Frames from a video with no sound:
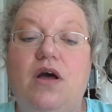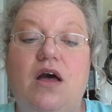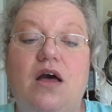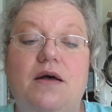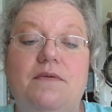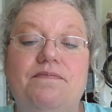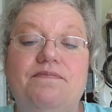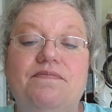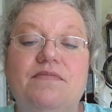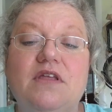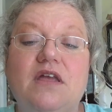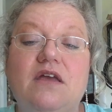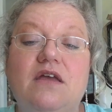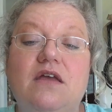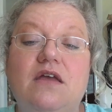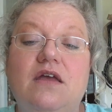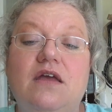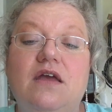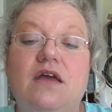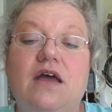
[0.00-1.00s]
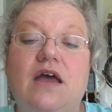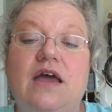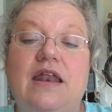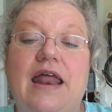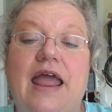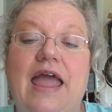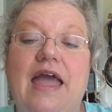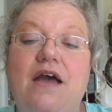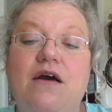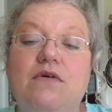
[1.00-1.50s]
an
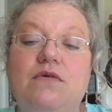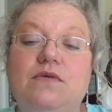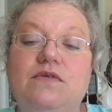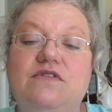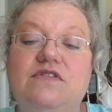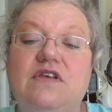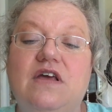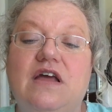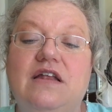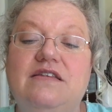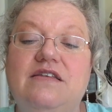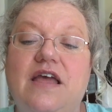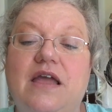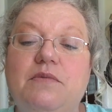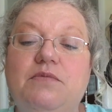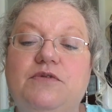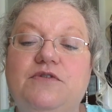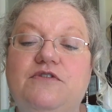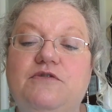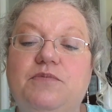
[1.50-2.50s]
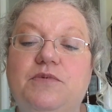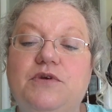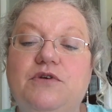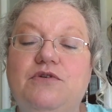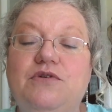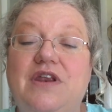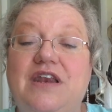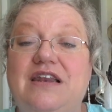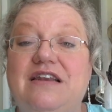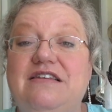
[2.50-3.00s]
ounce, a
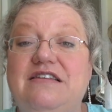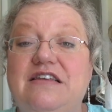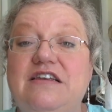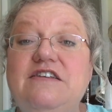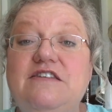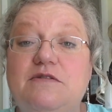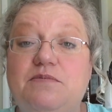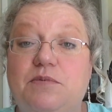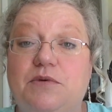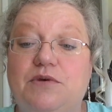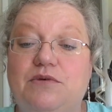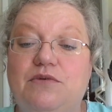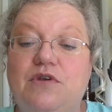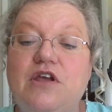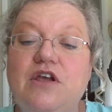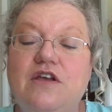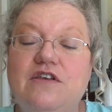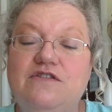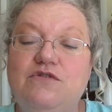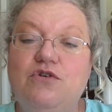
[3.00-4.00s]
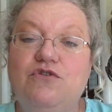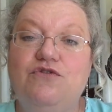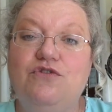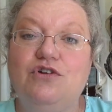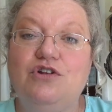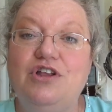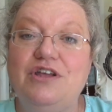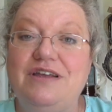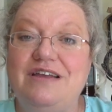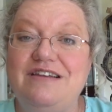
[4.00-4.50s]
tablespoon, and a teaspoon. So if
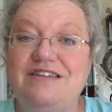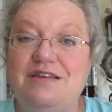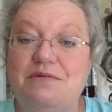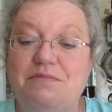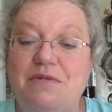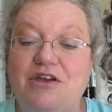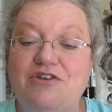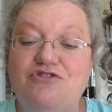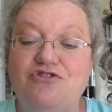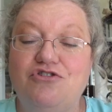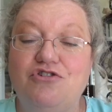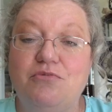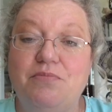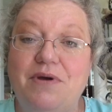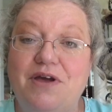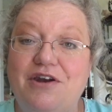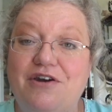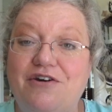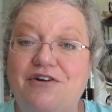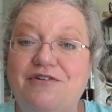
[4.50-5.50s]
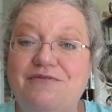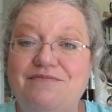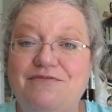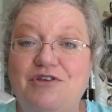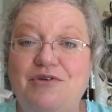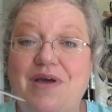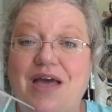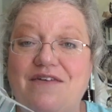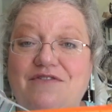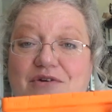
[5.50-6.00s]
you're looking to measure your butter,
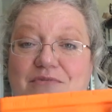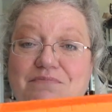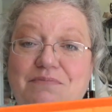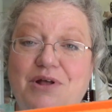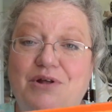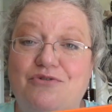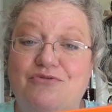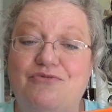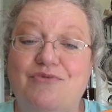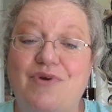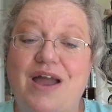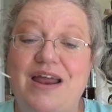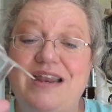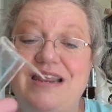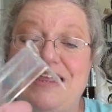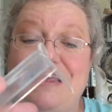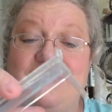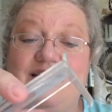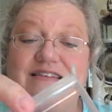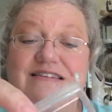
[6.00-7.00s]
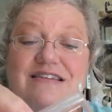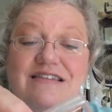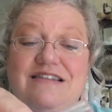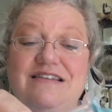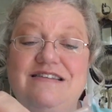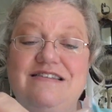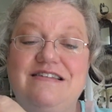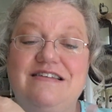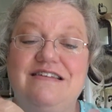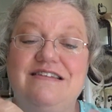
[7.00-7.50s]
you have it built right into
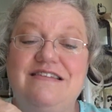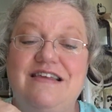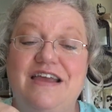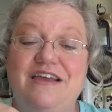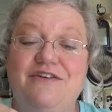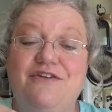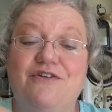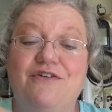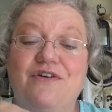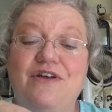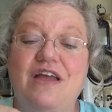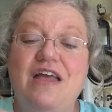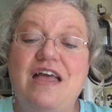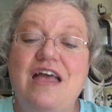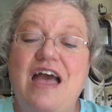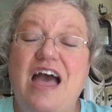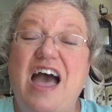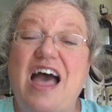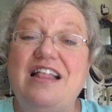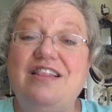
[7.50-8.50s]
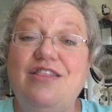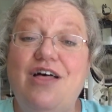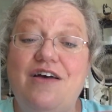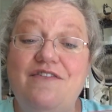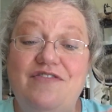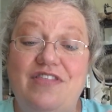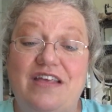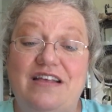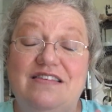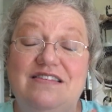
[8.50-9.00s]
this container. I
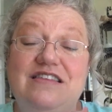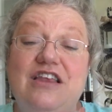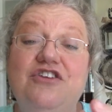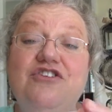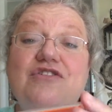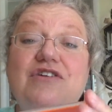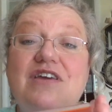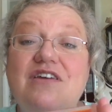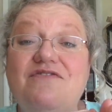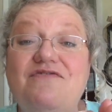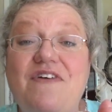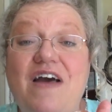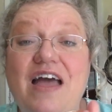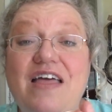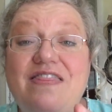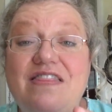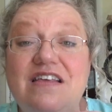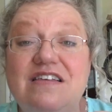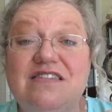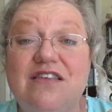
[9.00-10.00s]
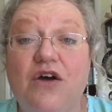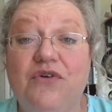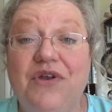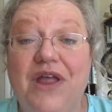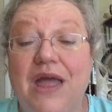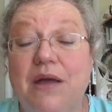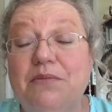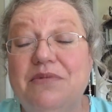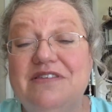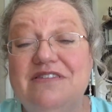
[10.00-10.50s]
love this. Now you can find this on
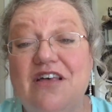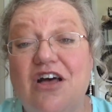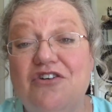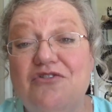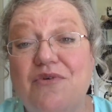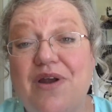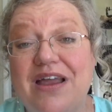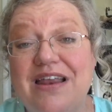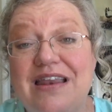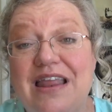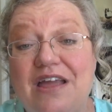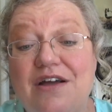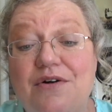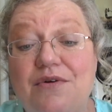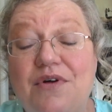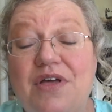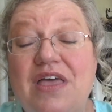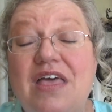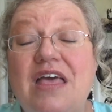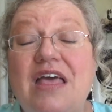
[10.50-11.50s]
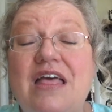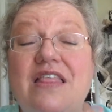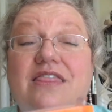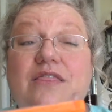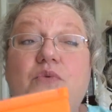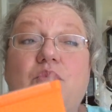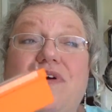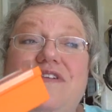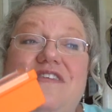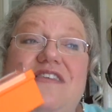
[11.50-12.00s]
Amazon right now.
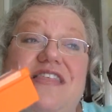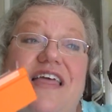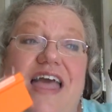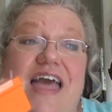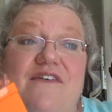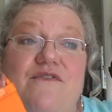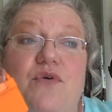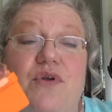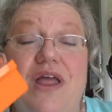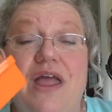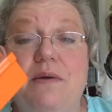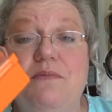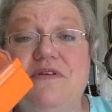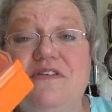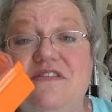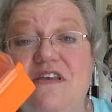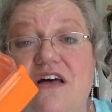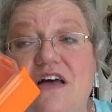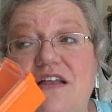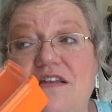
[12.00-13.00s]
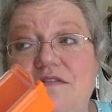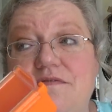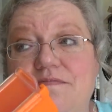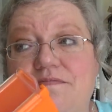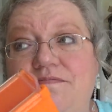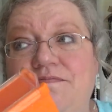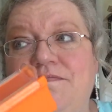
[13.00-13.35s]
The ones that they have on Amazon